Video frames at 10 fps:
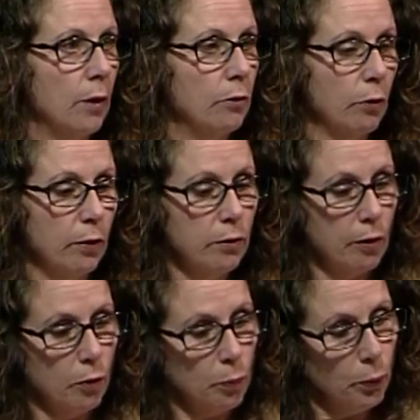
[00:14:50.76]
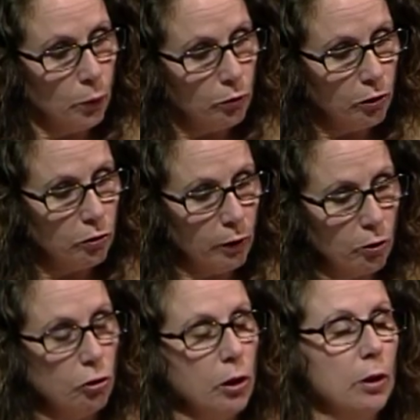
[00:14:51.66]
So these other projects are
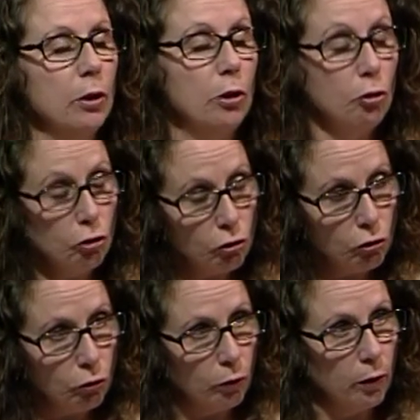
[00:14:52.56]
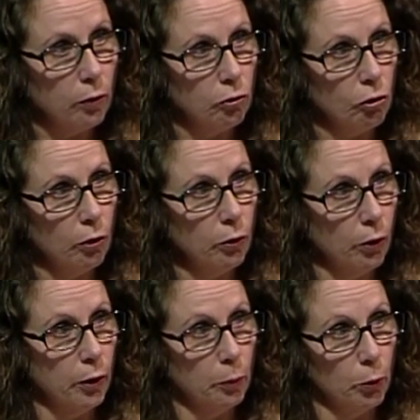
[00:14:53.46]
actually in addition to the John
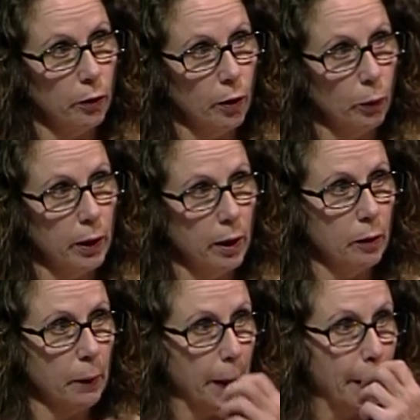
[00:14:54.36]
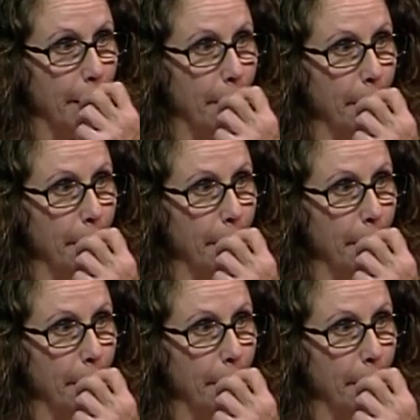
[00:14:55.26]
Hart upgrade that we're getting right now.